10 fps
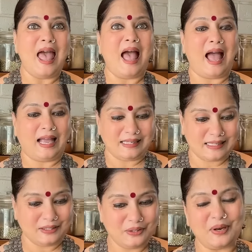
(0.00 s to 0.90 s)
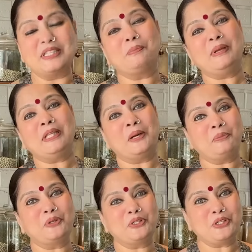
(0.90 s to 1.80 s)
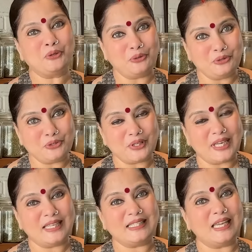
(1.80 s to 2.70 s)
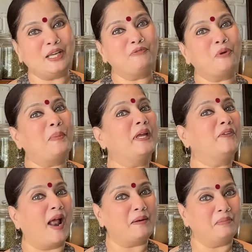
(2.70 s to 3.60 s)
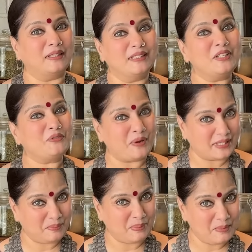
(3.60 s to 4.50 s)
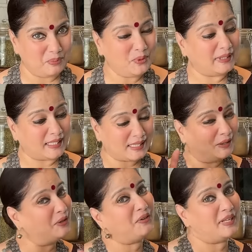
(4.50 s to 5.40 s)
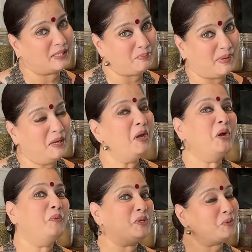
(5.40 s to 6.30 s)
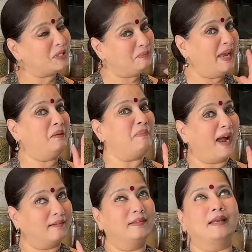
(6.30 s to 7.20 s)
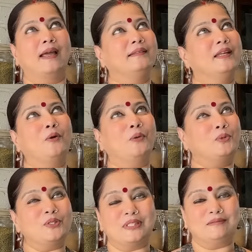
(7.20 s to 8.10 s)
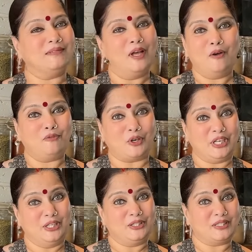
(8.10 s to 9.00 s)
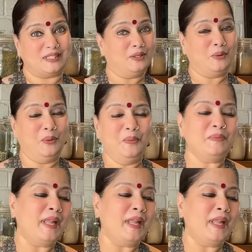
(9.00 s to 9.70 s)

And the recipe that I'm going to show you today is taken from my grandmother's recipe book. That's her recipe, which was made back then, I think almost 40 years ago.